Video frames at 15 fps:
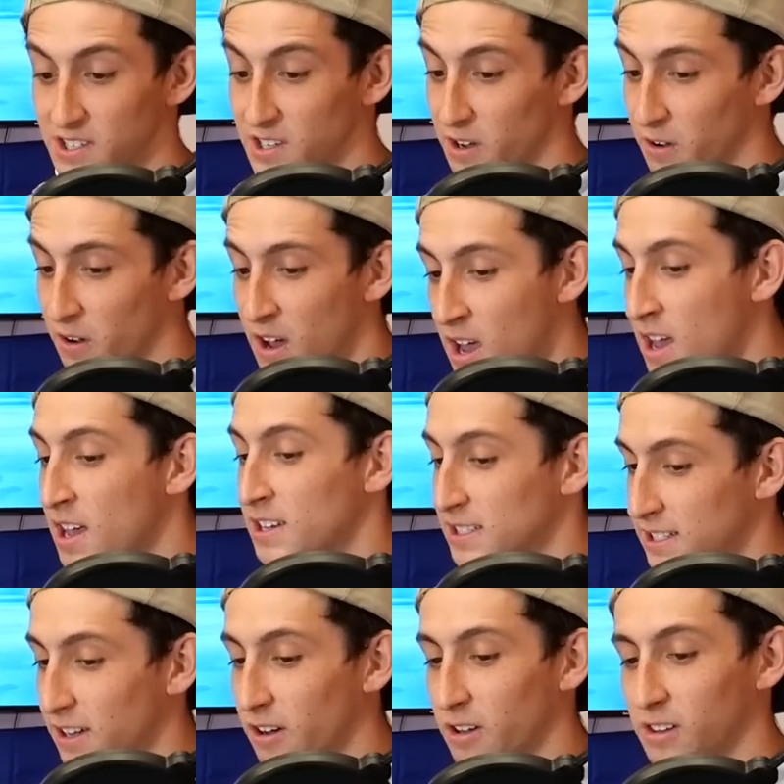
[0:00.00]
So
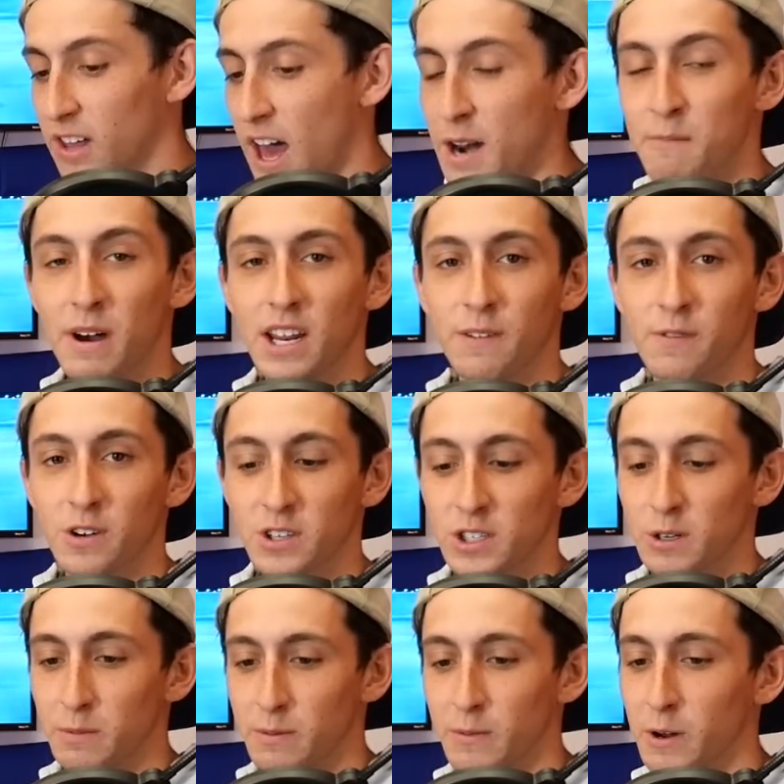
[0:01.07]
still a lot of money for a
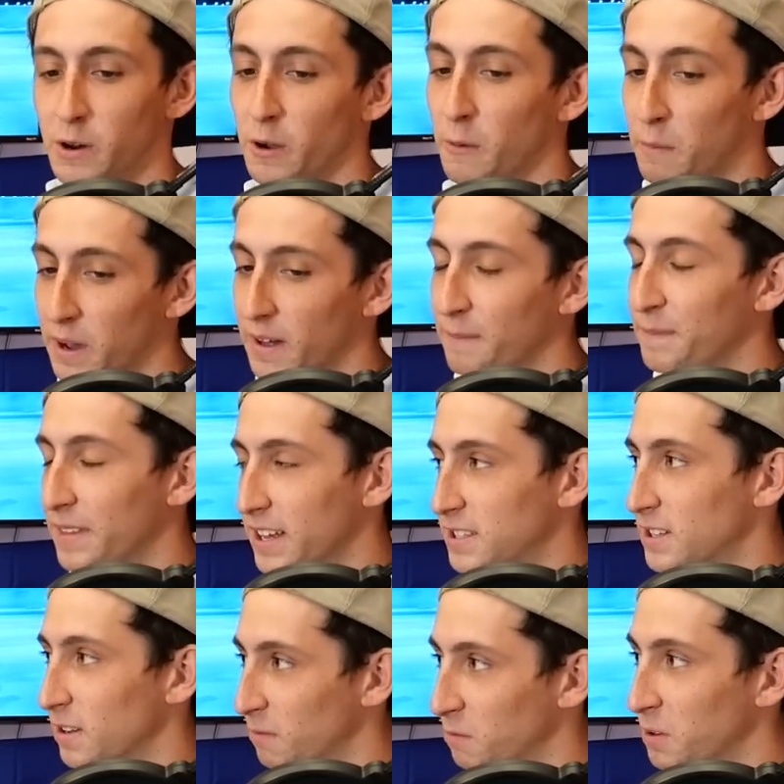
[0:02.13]
supermoto, but
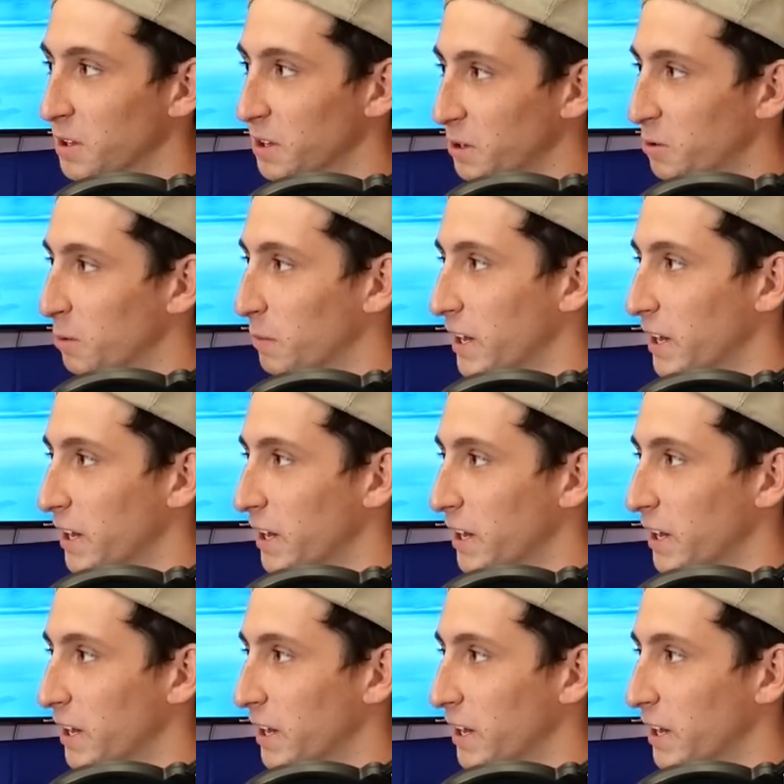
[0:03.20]
it's a really cool